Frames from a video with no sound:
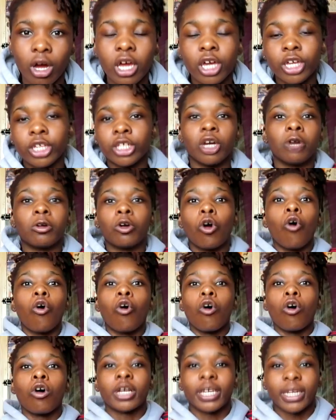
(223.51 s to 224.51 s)
You're
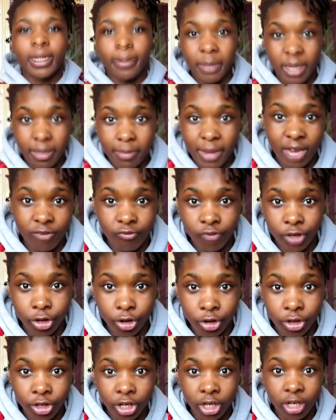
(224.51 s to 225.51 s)
all gonna be made
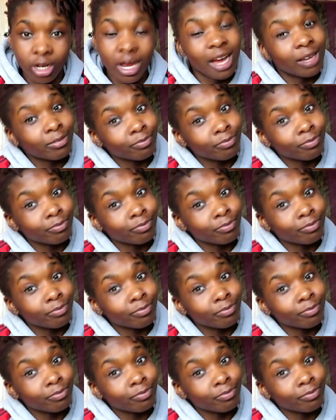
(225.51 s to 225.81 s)
redundant.